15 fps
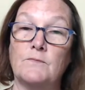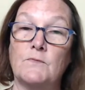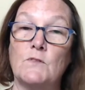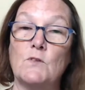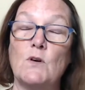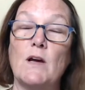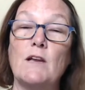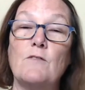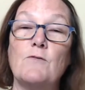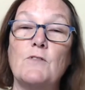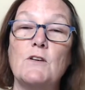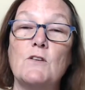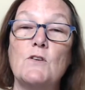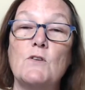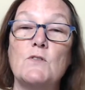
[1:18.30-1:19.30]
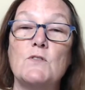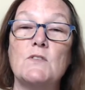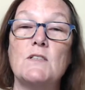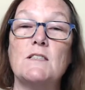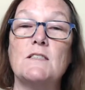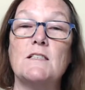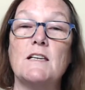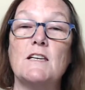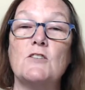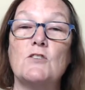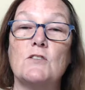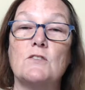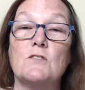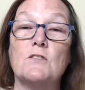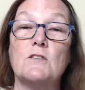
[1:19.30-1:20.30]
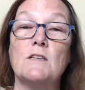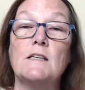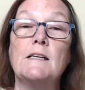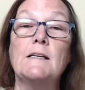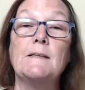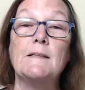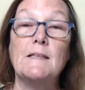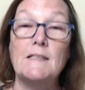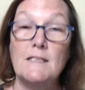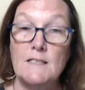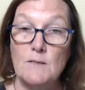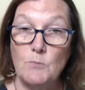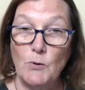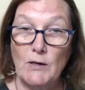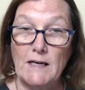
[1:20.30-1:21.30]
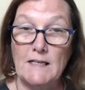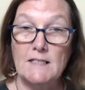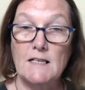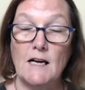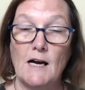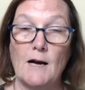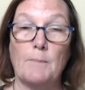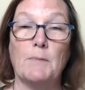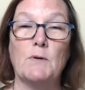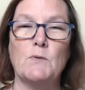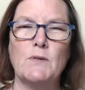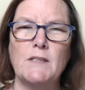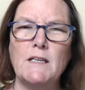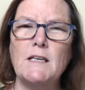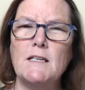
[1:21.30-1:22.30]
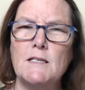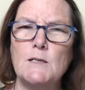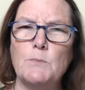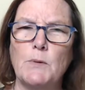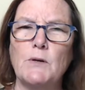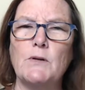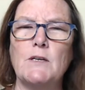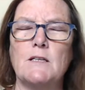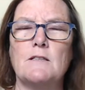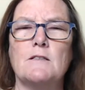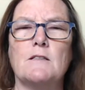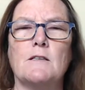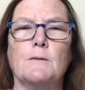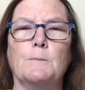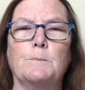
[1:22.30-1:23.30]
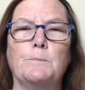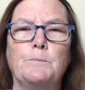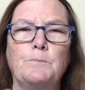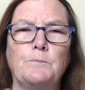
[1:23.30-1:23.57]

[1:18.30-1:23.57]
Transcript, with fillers: Try to feel those sensations that this brings up and really experience them.